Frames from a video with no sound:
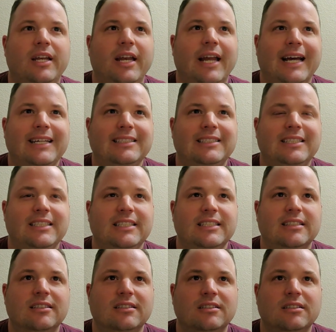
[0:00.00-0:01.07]

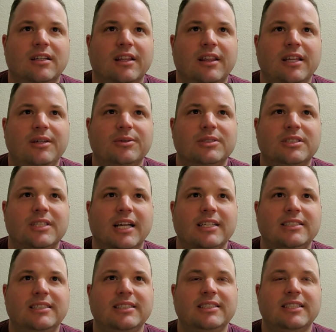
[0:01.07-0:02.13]

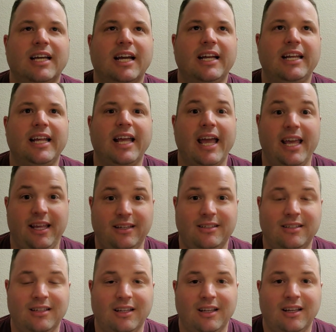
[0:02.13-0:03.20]

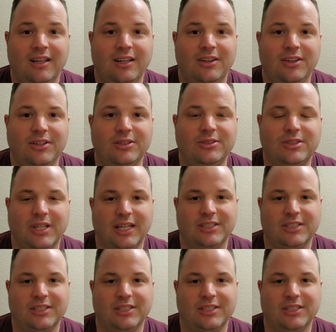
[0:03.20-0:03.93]
1998. The Houston